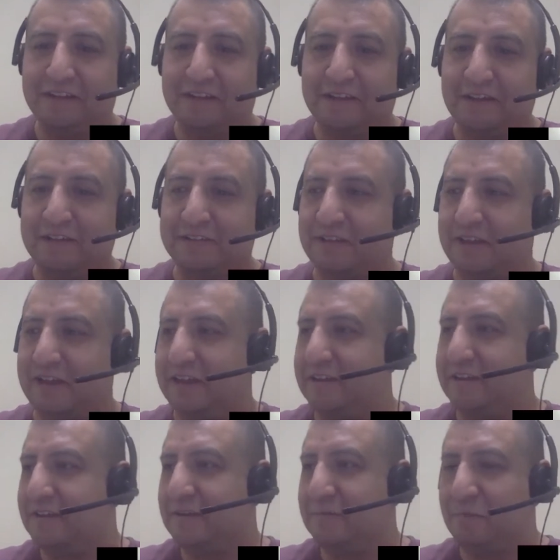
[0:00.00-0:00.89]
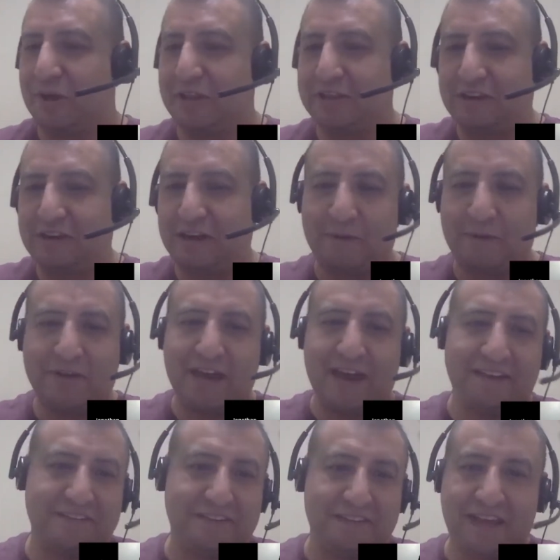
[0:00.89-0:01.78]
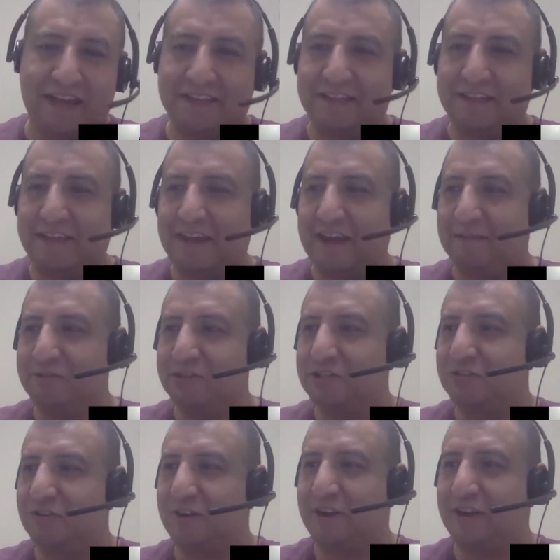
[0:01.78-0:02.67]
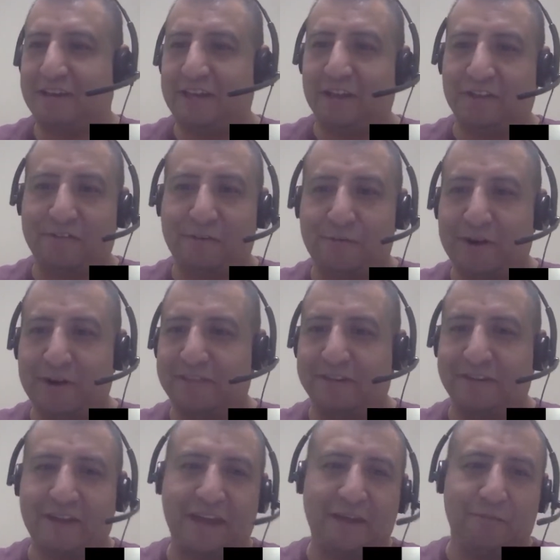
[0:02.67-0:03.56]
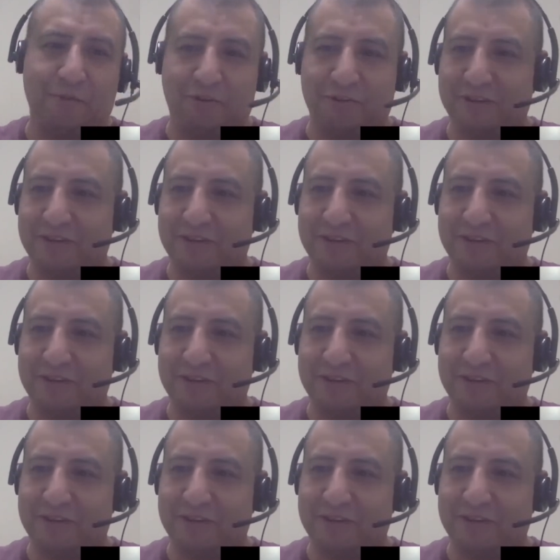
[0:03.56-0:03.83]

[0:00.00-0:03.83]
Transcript: because like by the time I'm casting that thing, I'm just trying to kill everyone at the table.